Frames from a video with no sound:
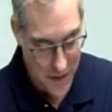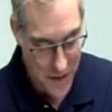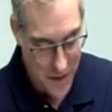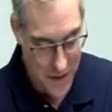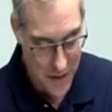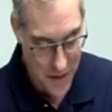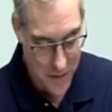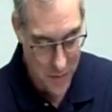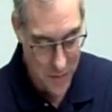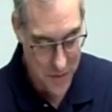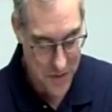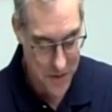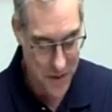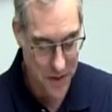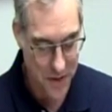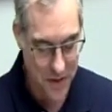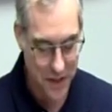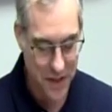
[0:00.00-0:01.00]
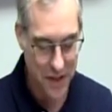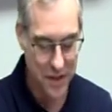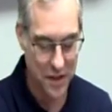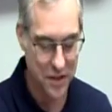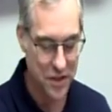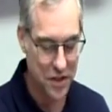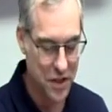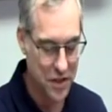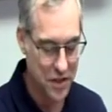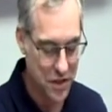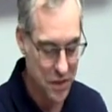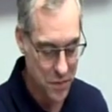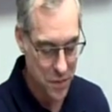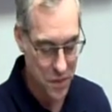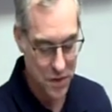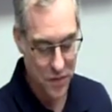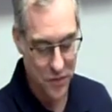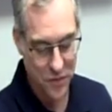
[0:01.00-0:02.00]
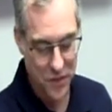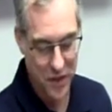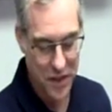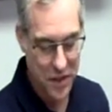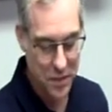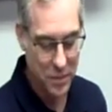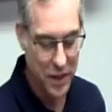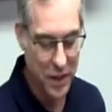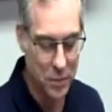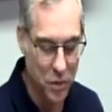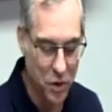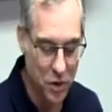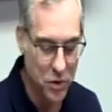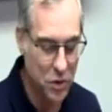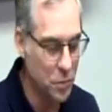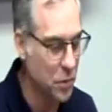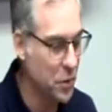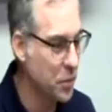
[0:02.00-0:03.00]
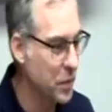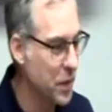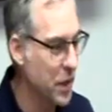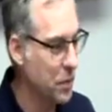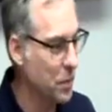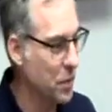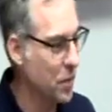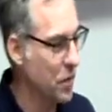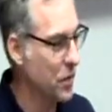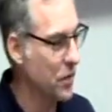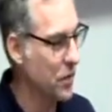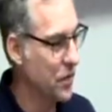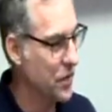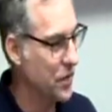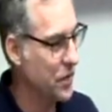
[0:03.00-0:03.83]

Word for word: And he was taught, and Jesus was confronted by multiple people,